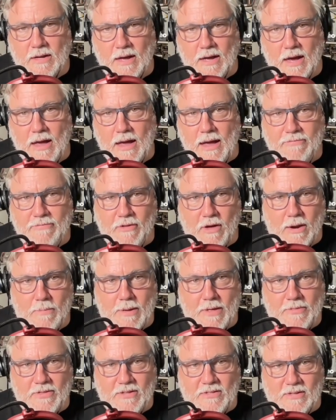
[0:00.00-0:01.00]
I've thought
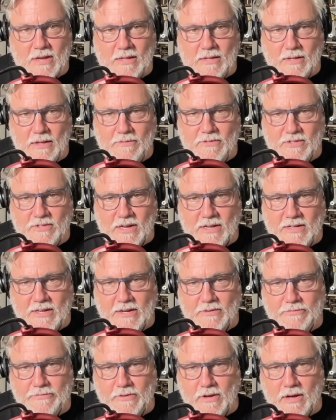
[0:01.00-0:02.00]
about this. I love this idea,
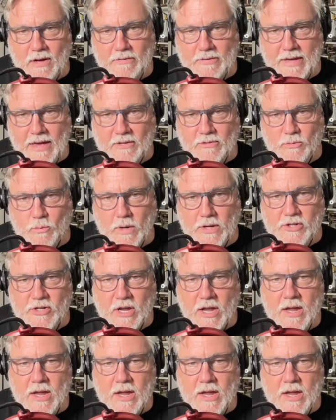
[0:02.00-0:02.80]
Chaos Witch.